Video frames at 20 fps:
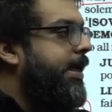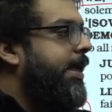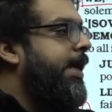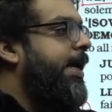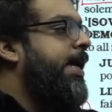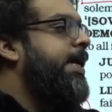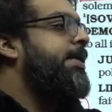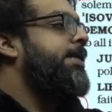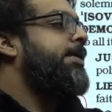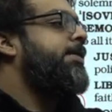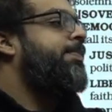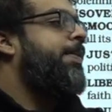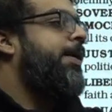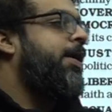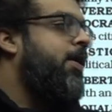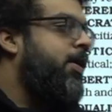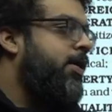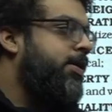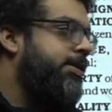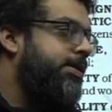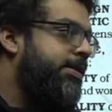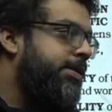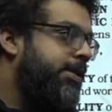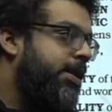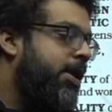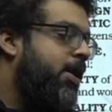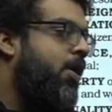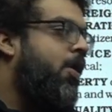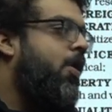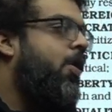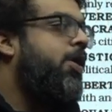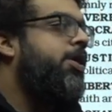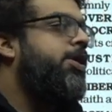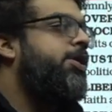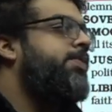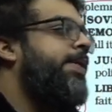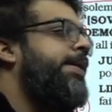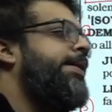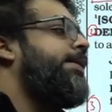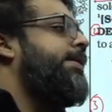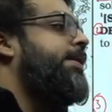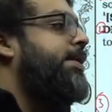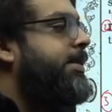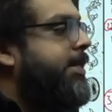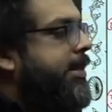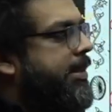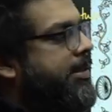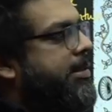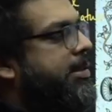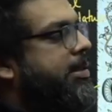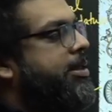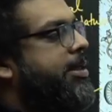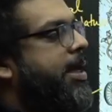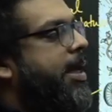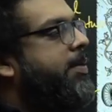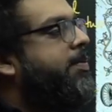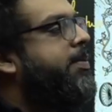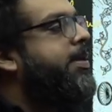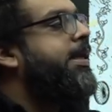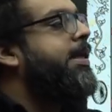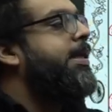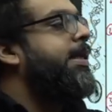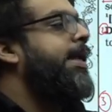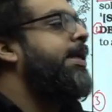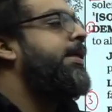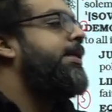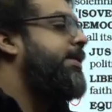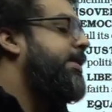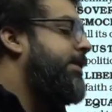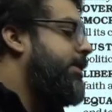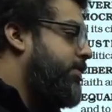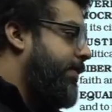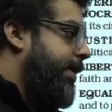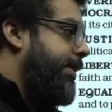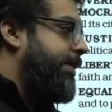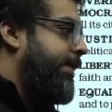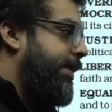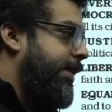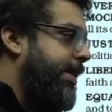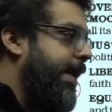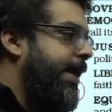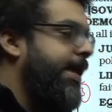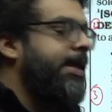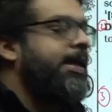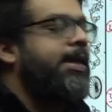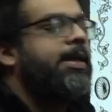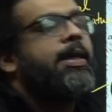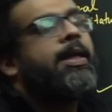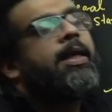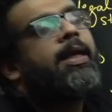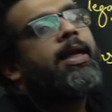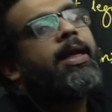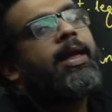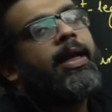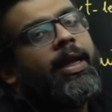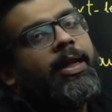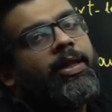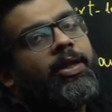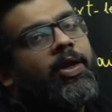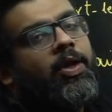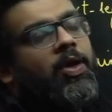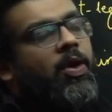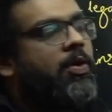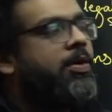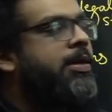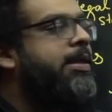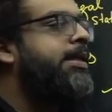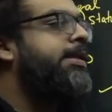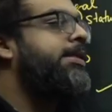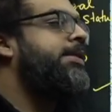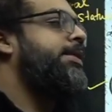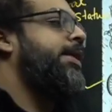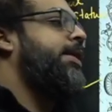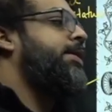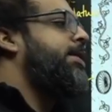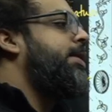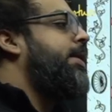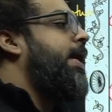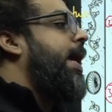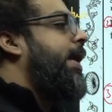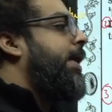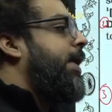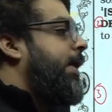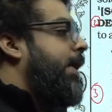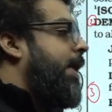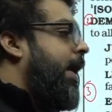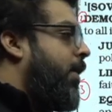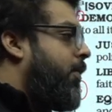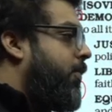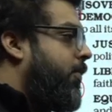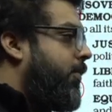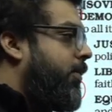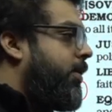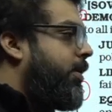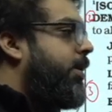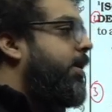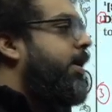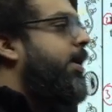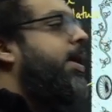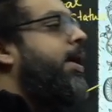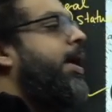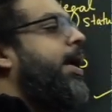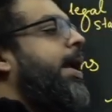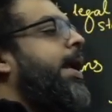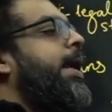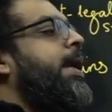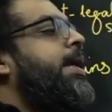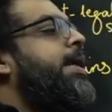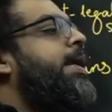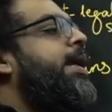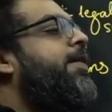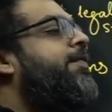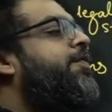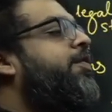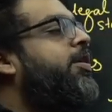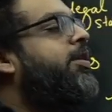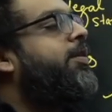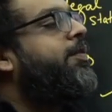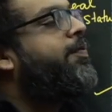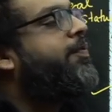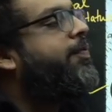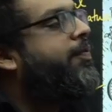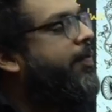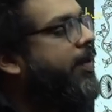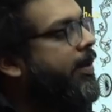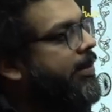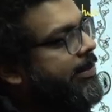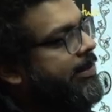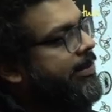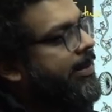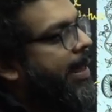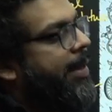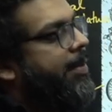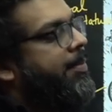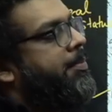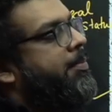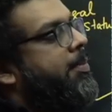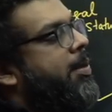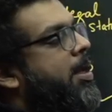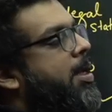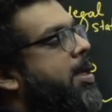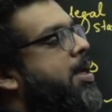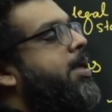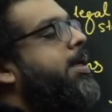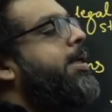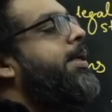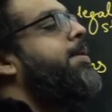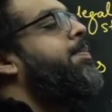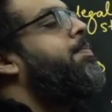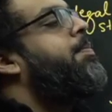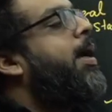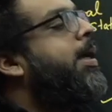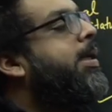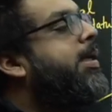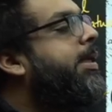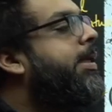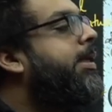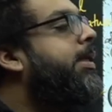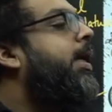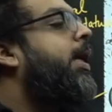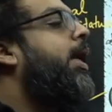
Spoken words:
It is because on 26th January 1929, in the Congress session at Lahore, India for the first time demanded